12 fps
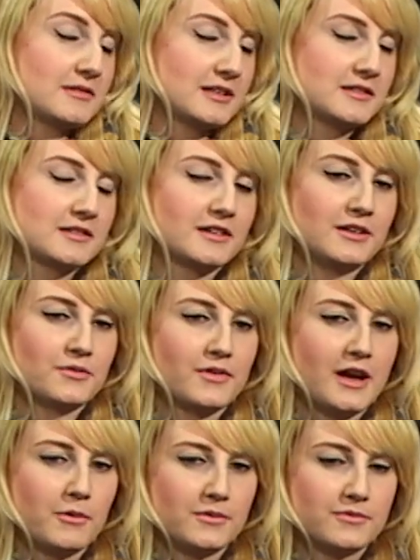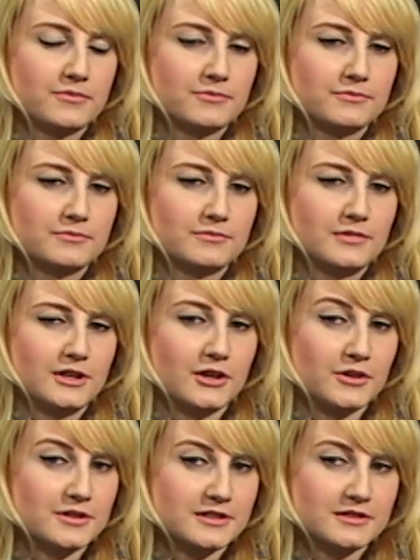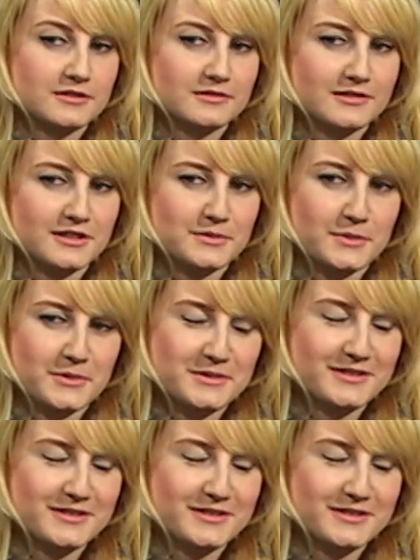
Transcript: That's kind of how I've learned it, I suppose.